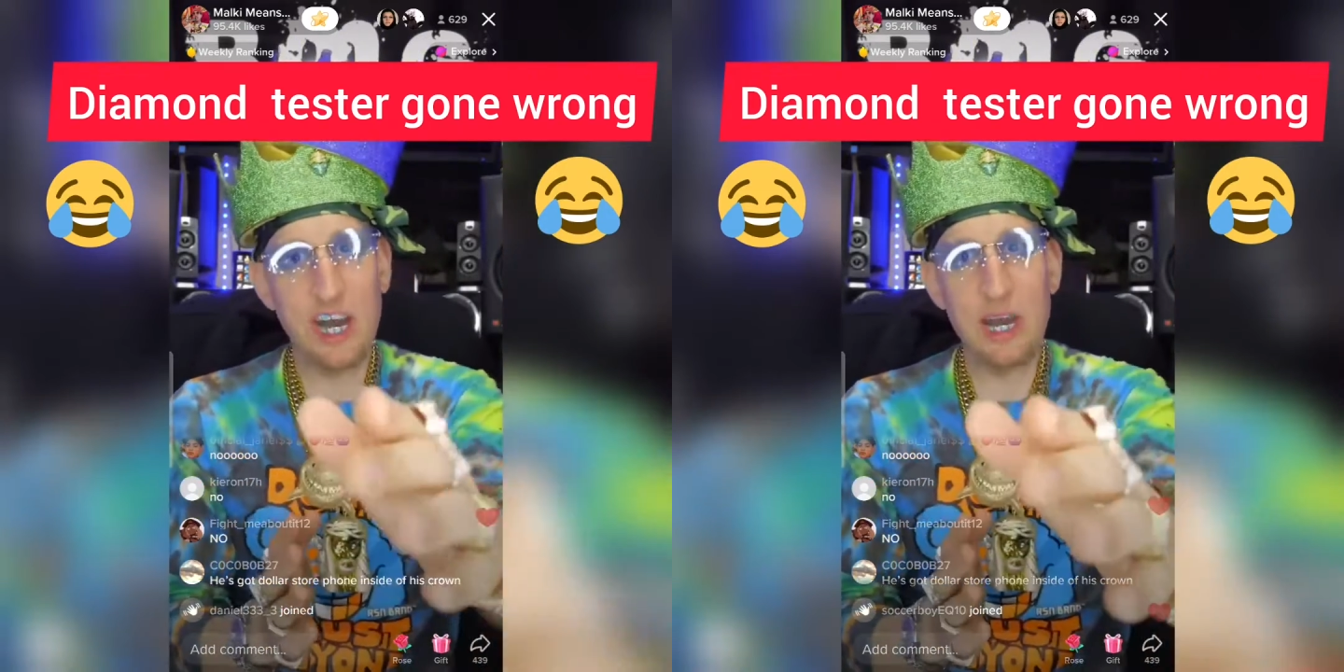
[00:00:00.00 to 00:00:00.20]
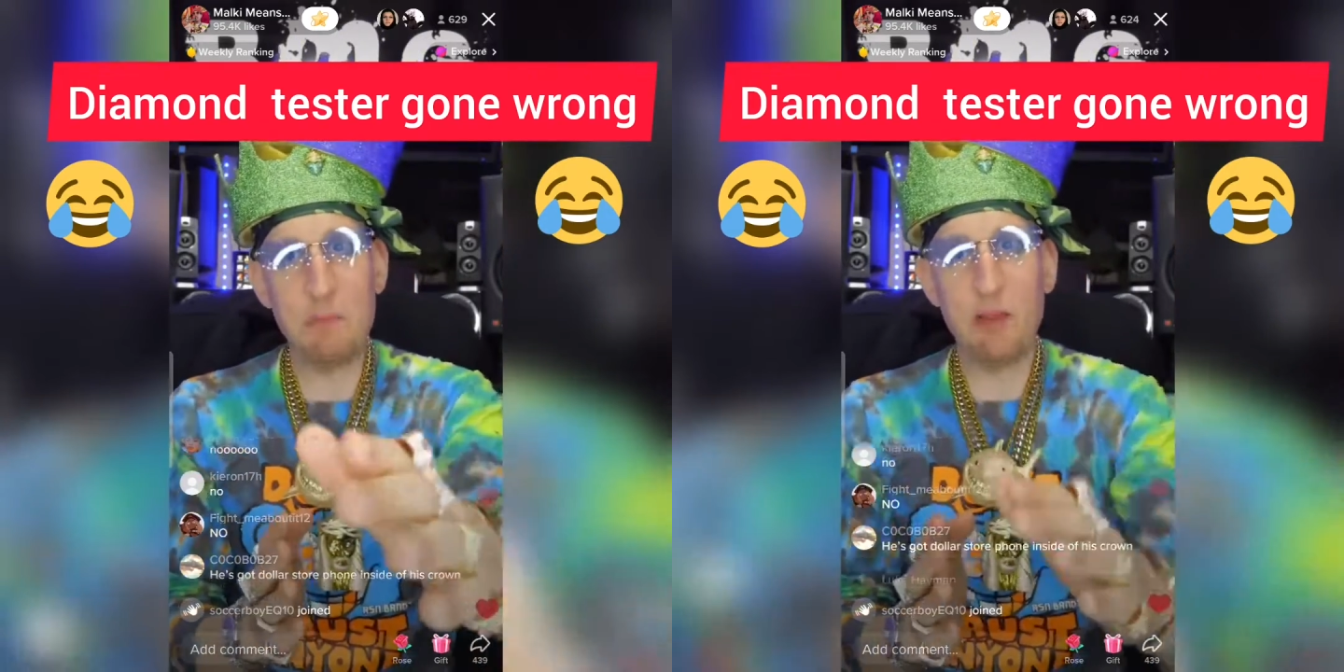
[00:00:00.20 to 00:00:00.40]

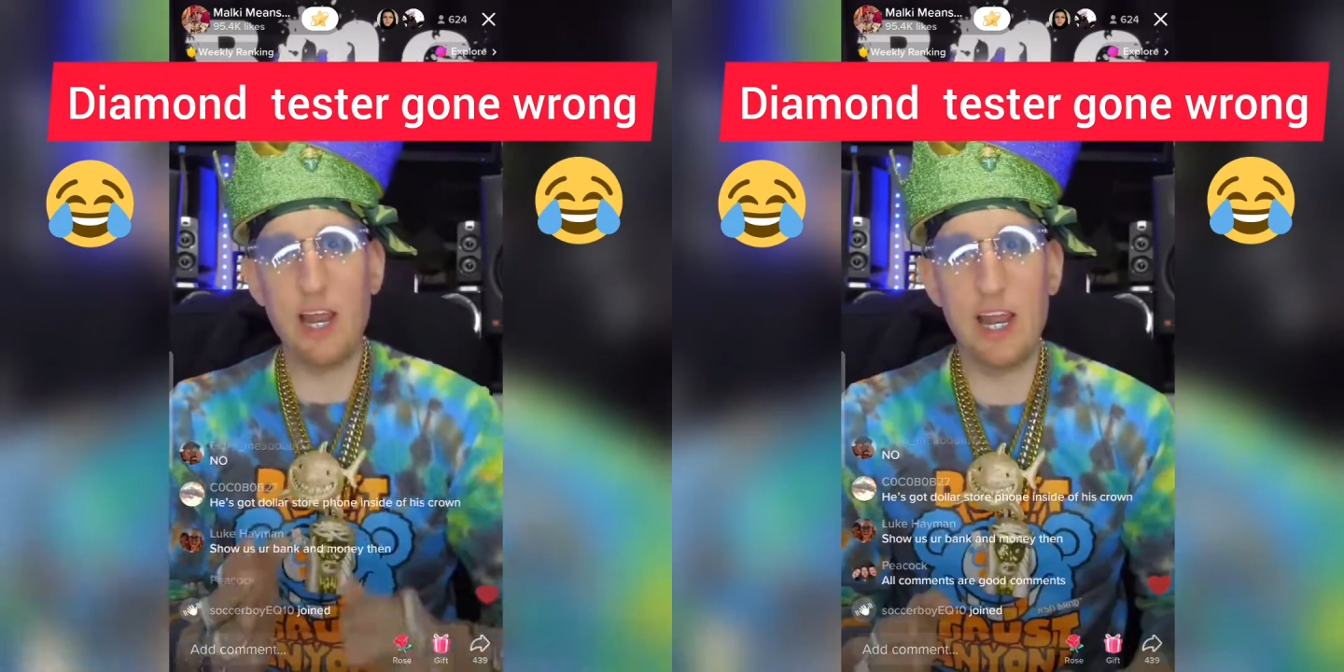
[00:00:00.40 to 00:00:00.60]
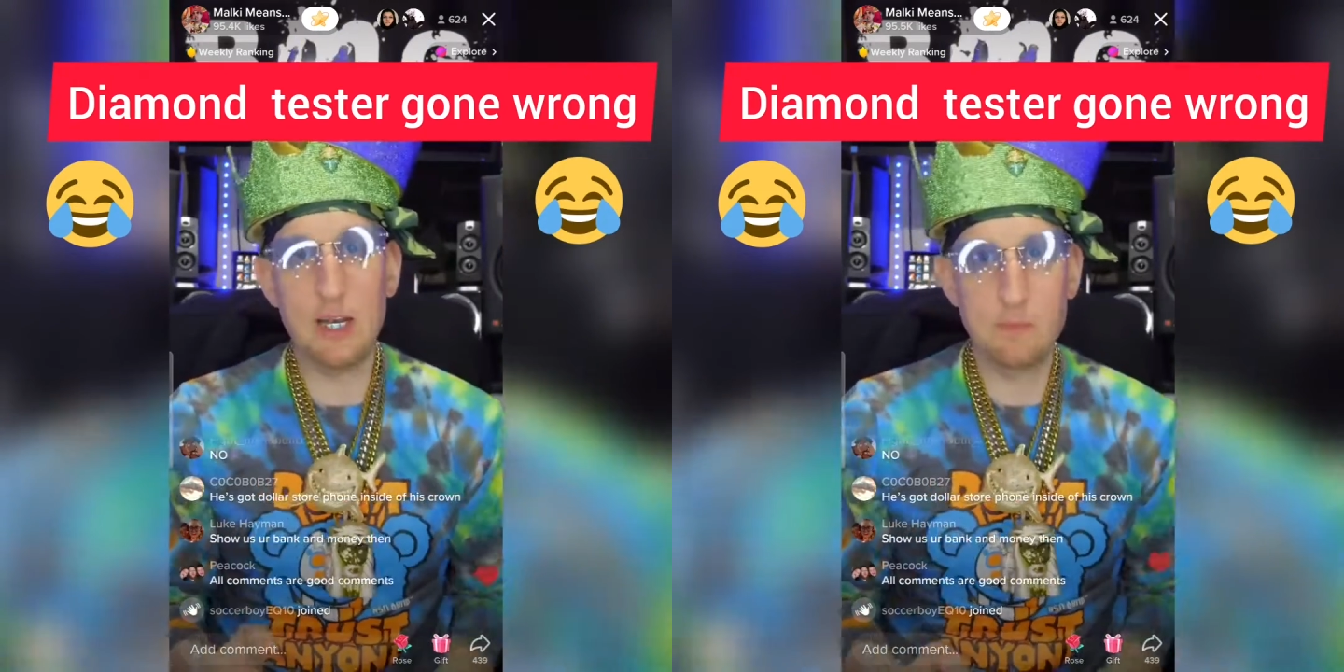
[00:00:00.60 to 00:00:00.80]
the king,
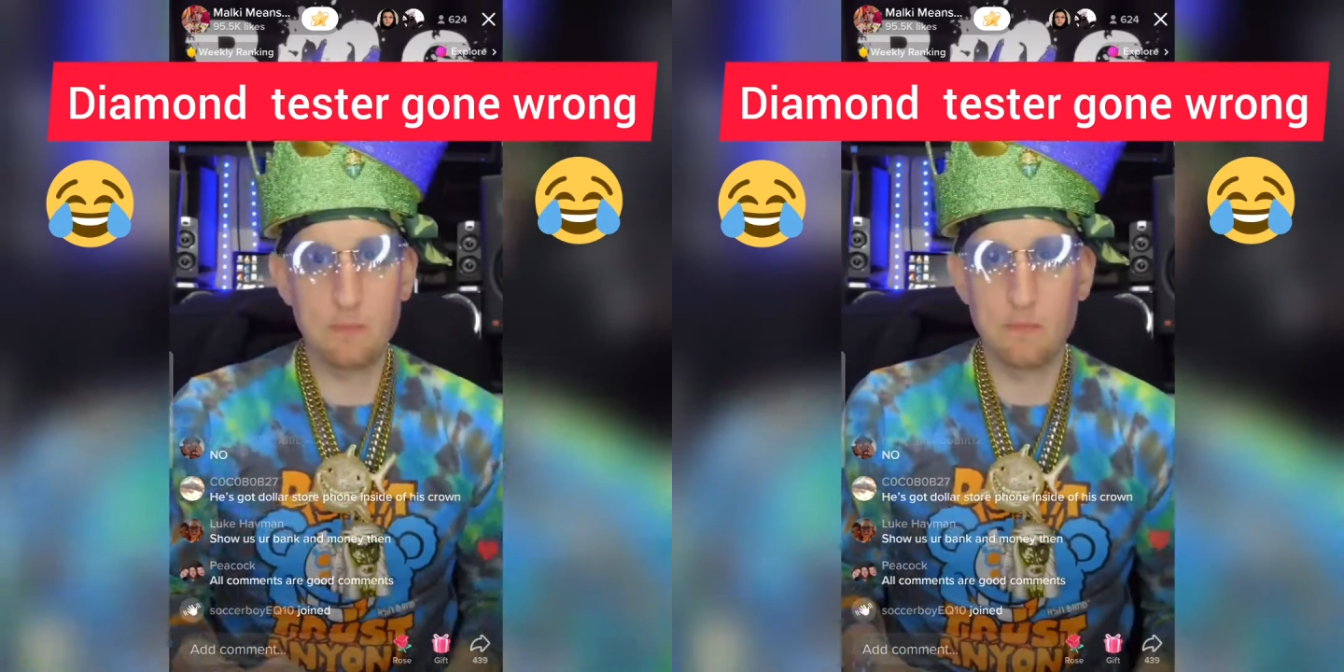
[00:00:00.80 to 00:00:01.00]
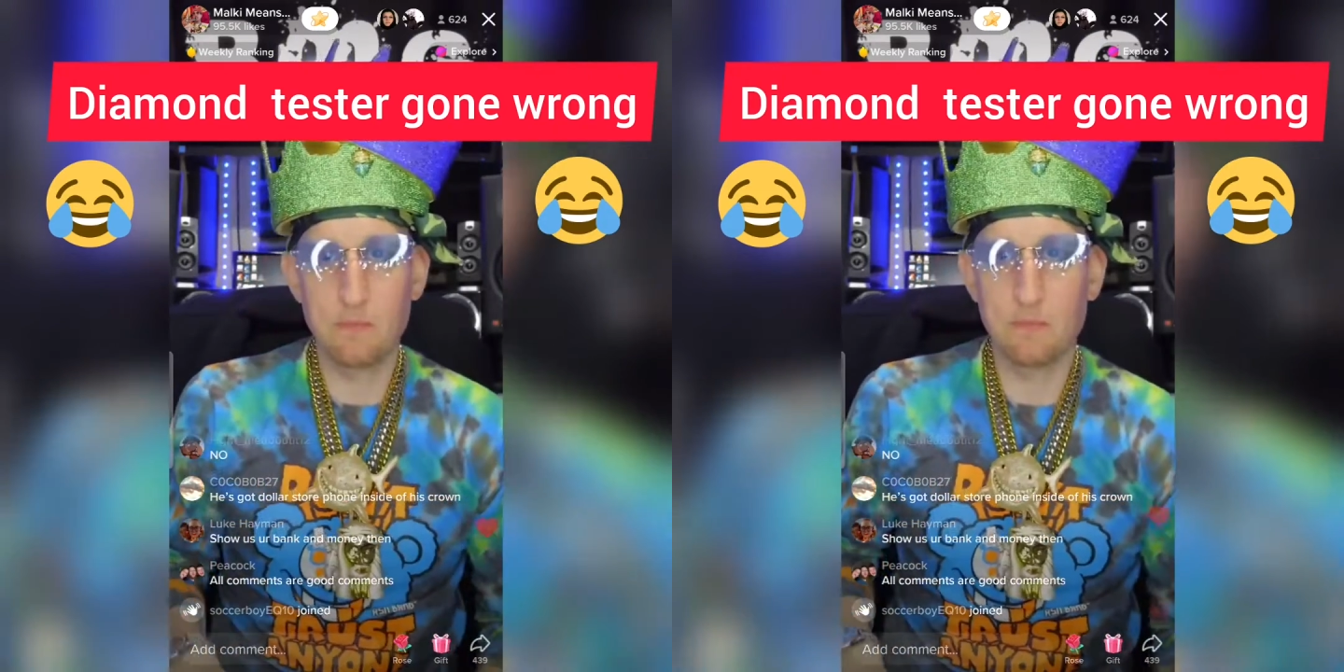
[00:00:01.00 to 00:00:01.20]
player.